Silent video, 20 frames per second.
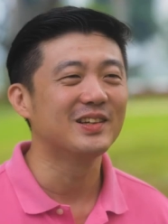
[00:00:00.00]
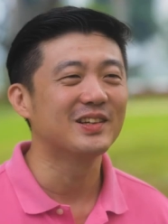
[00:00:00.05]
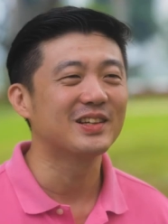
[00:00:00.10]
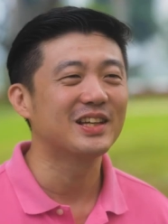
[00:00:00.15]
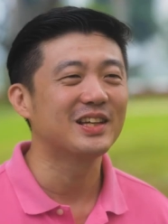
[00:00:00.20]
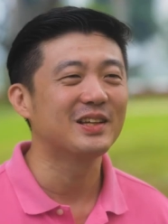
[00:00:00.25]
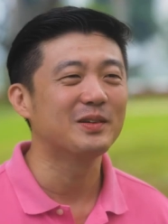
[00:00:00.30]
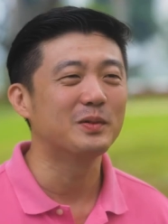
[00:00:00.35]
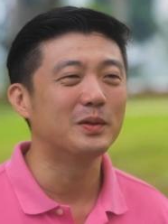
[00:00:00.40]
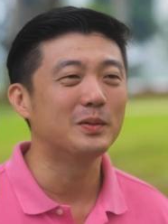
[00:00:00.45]
your
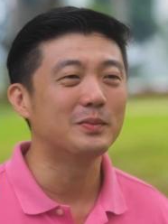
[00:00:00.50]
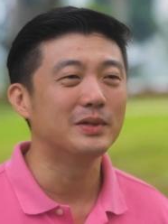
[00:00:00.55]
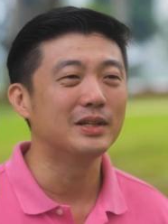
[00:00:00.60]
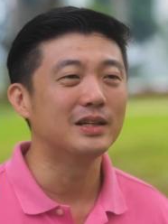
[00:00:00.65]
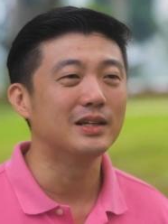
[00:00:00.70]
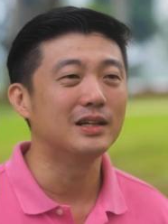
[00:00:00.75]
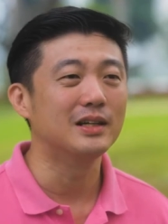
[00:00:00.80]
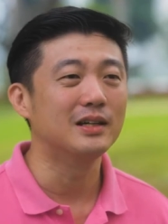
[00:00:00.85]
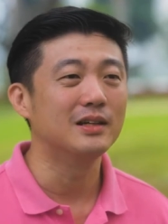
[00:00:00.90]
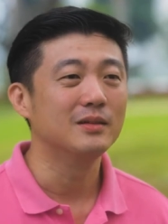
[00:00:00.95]
kid will
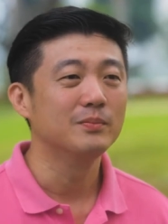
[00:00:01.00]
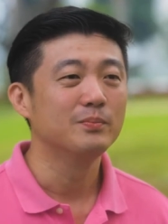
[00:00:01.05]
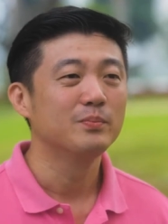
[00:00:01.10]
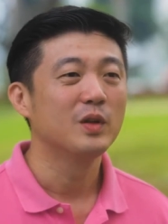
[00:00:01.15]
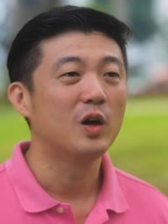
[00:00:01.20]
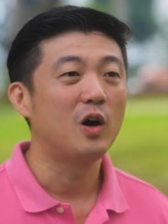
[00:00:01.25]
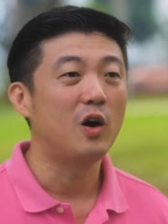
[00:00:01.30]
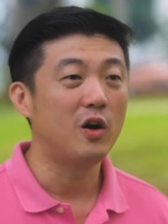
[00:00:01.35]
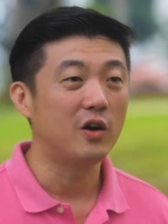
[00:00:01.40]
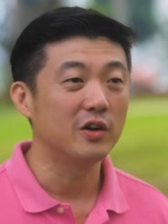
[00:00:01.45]
be uh,
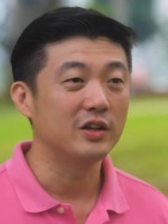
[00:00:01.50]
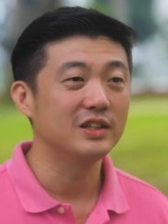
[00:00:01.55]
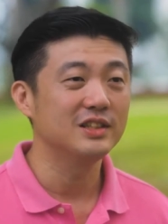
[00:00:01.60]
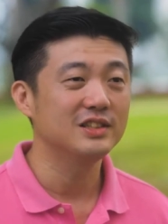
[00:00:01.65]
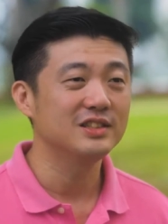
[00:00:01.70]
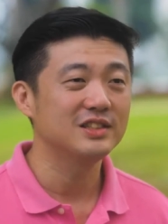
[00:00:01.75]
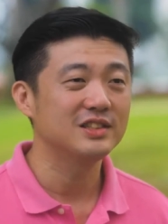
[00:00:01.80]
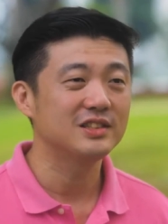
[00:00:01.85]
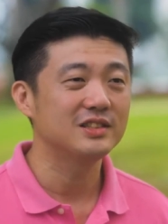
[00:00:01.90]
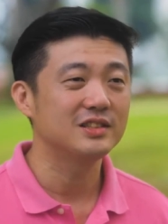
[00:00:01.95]
honest,